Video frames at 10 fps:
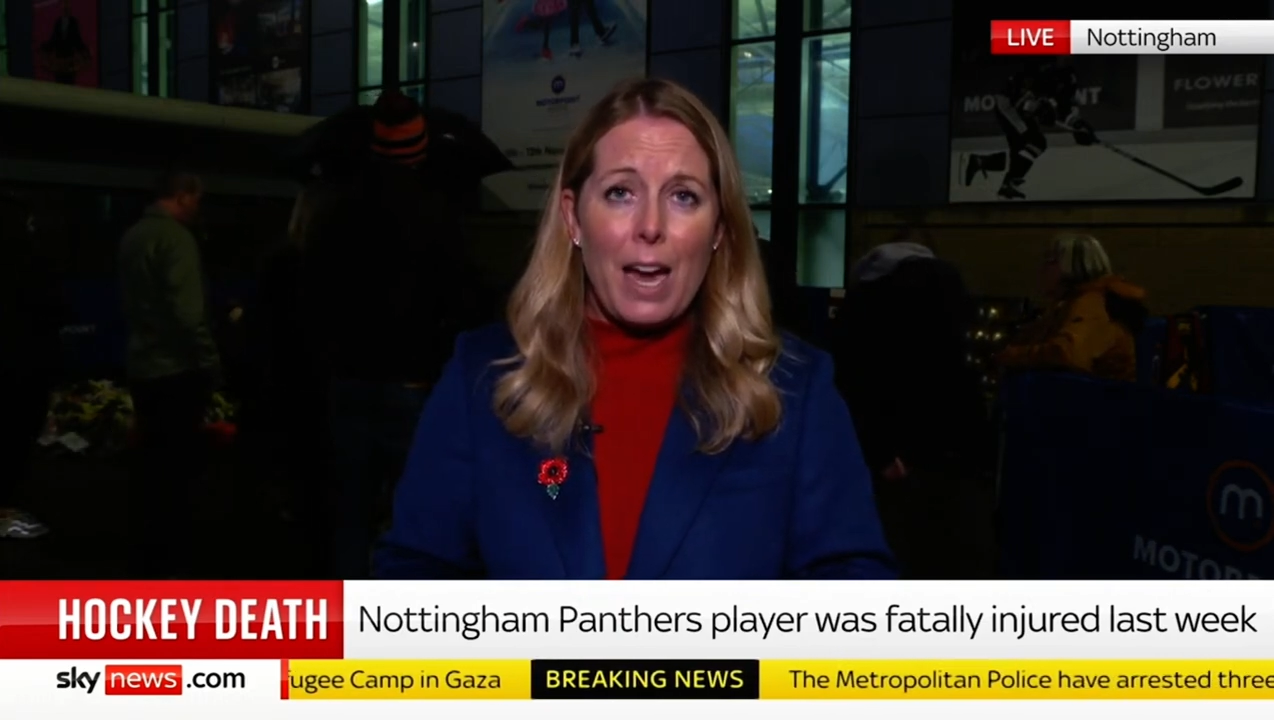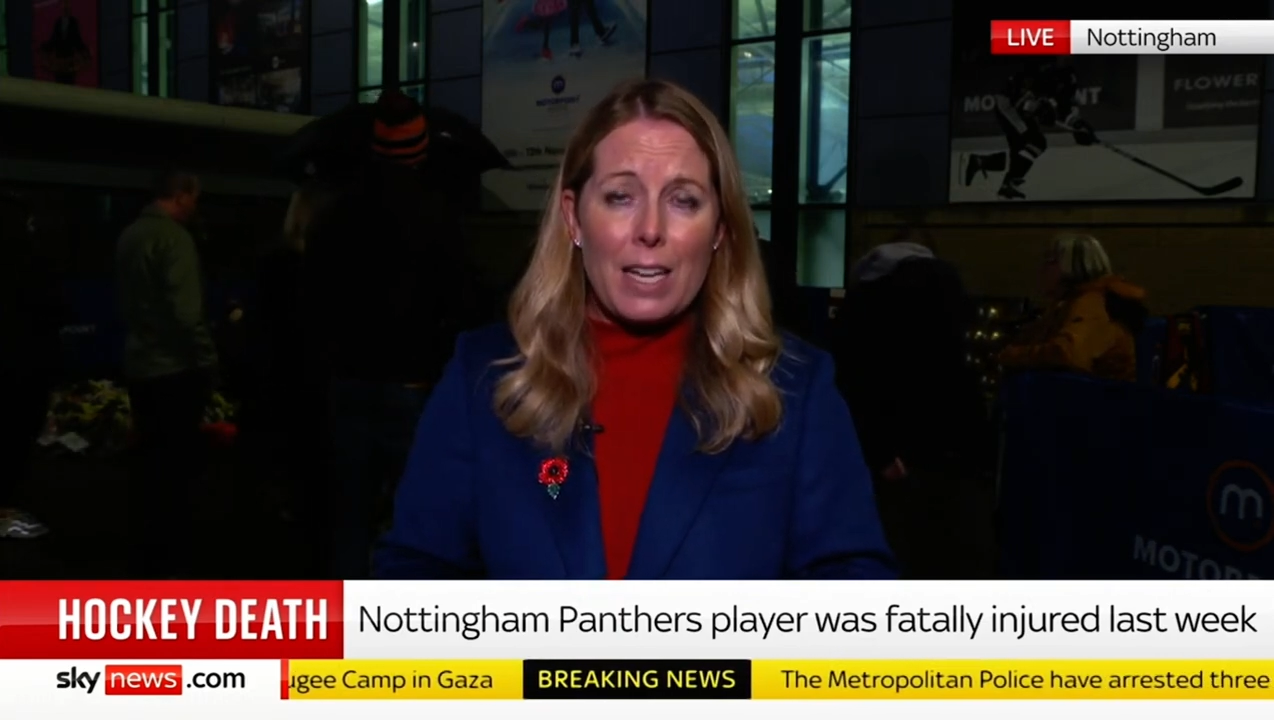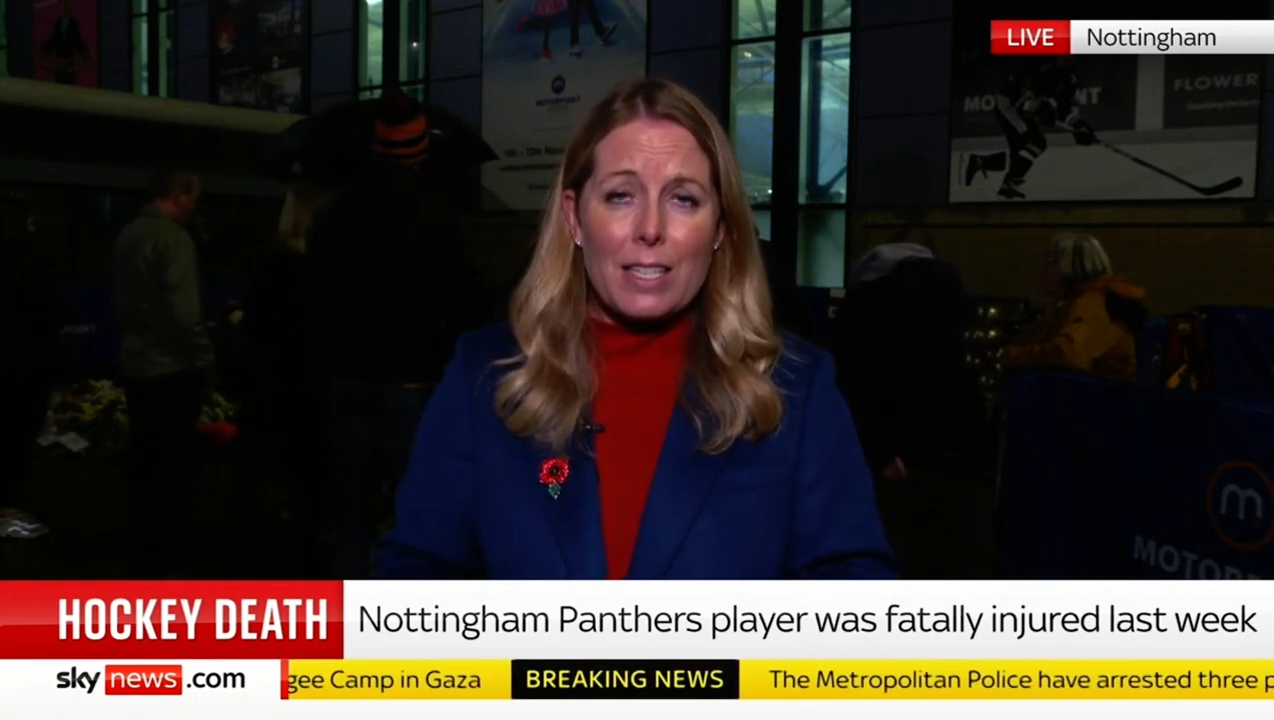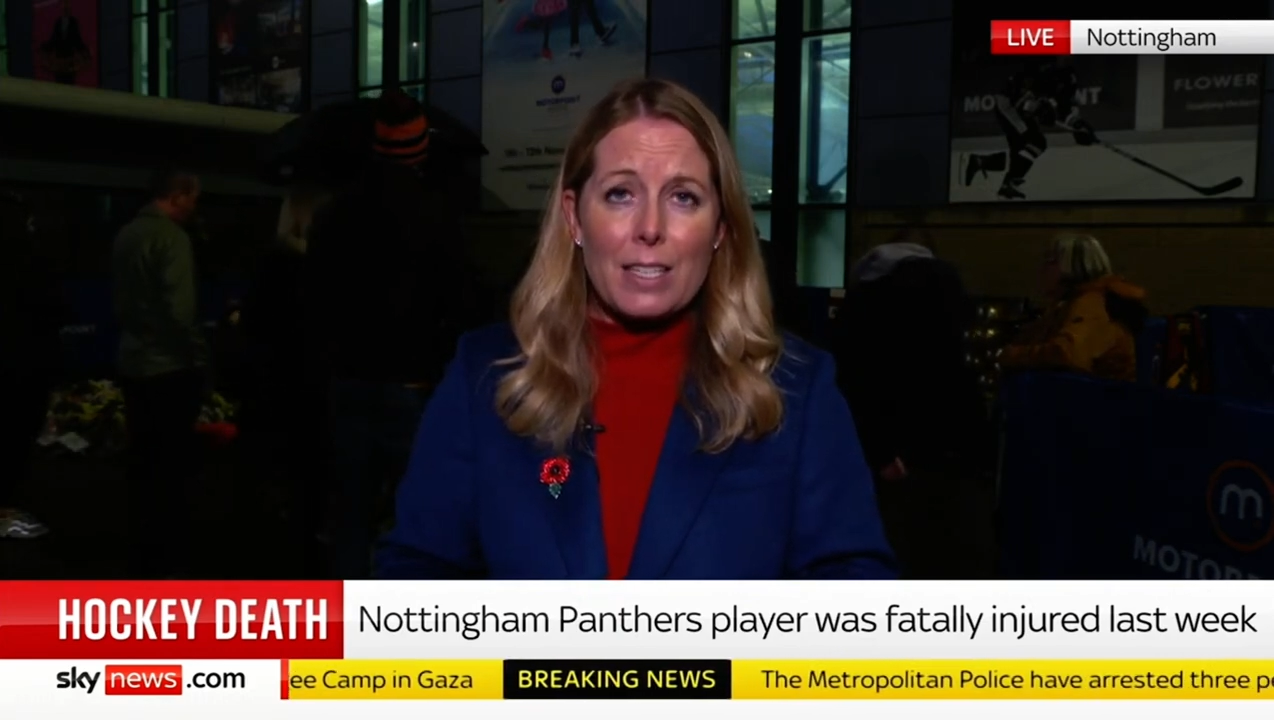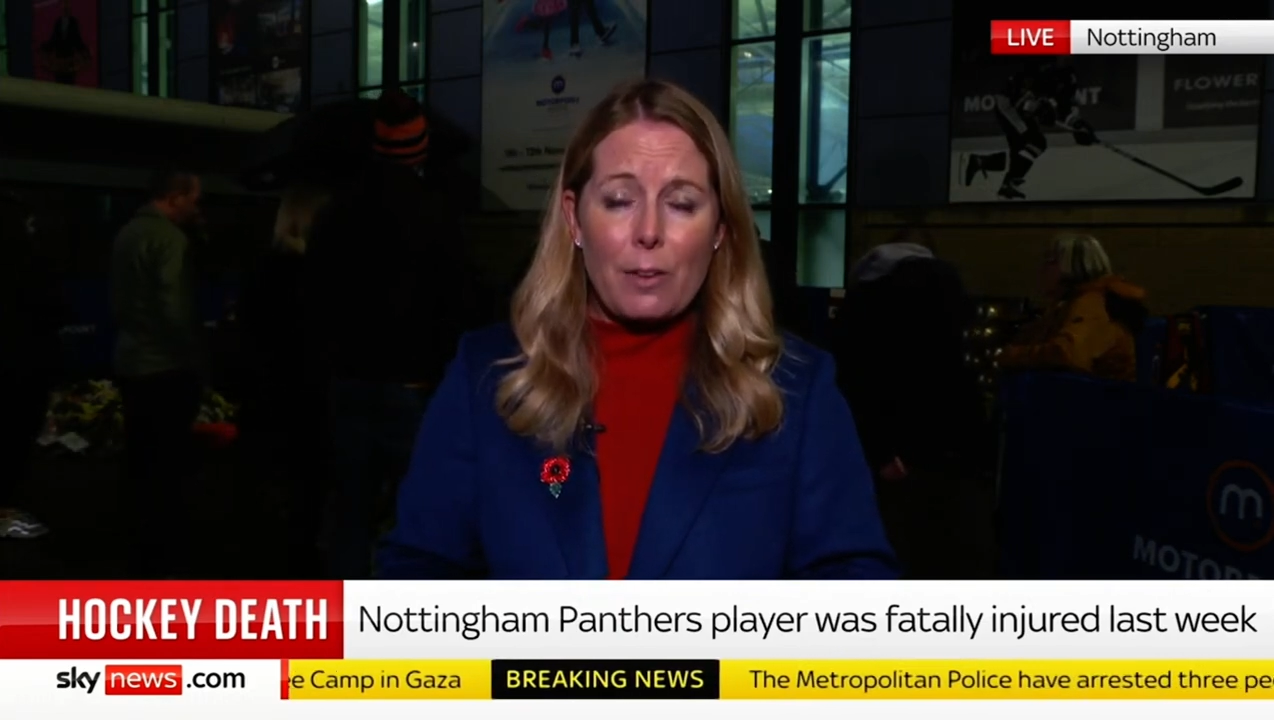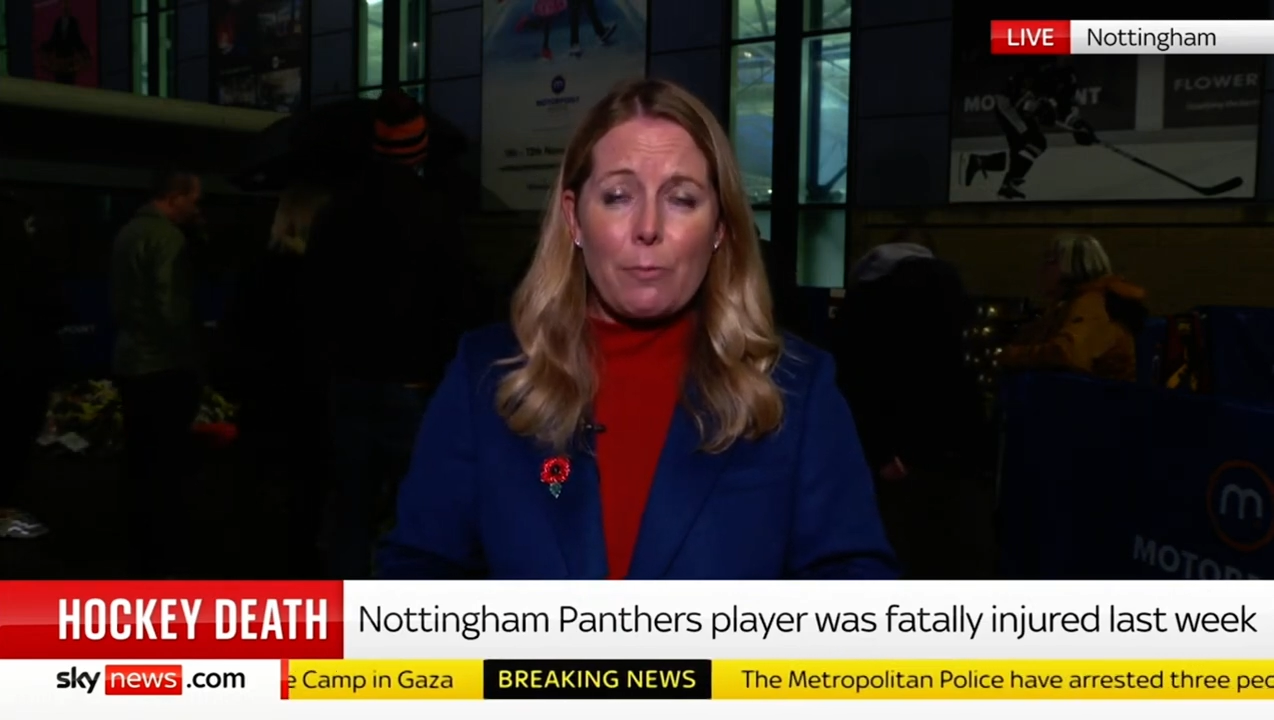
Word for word: as it